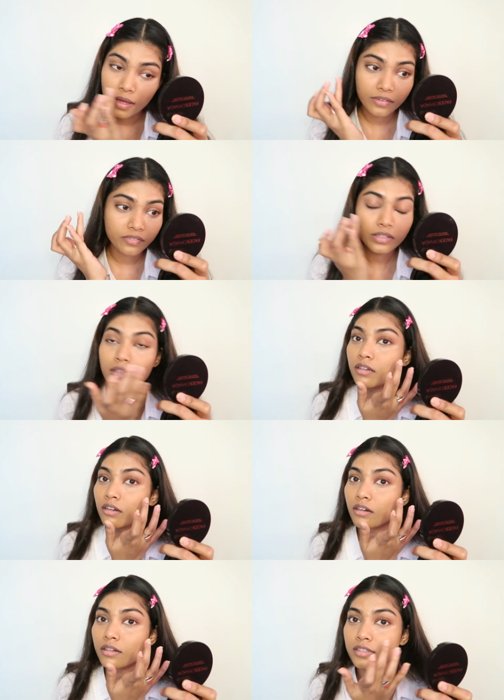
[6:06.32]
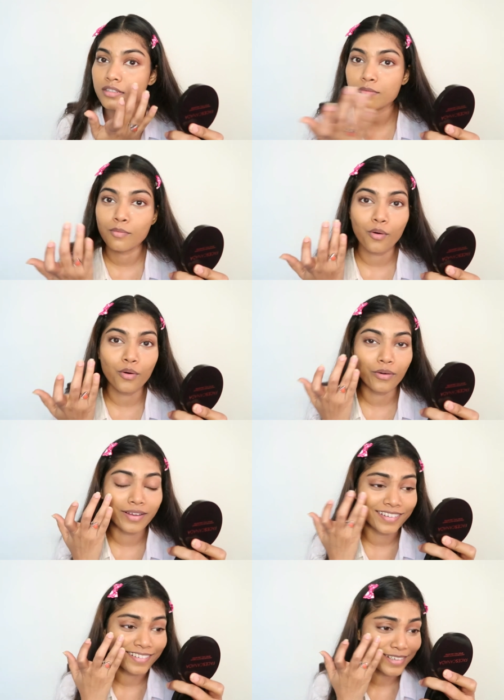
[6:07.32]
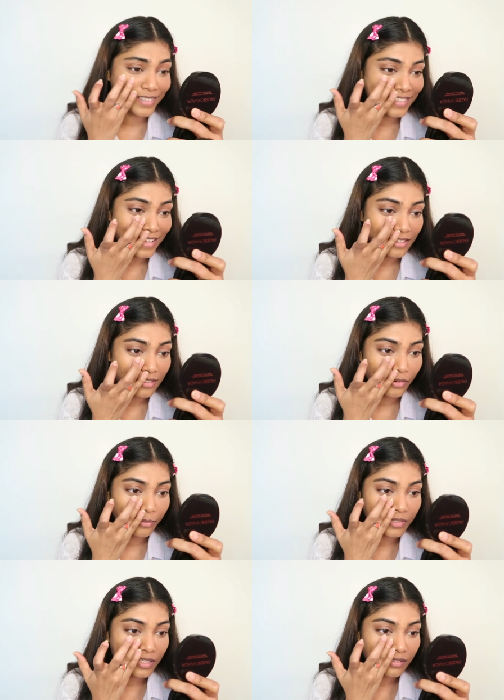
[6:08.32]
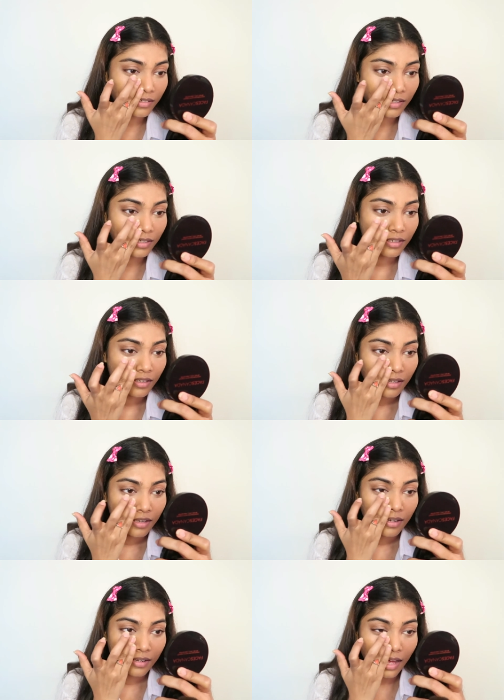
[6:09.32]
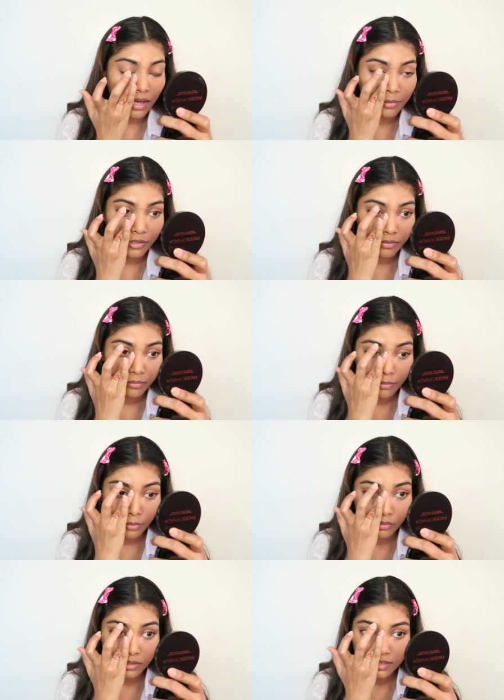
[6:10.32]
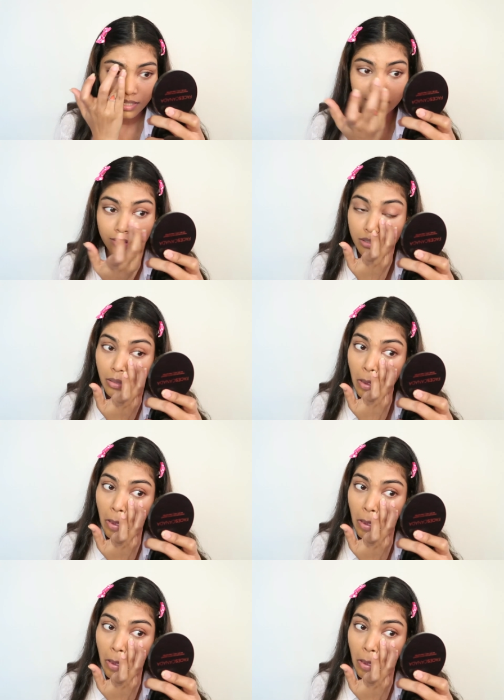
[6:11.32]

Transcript: I feel here it's more and here it's less, so I'm just gonna dab it on both the sides.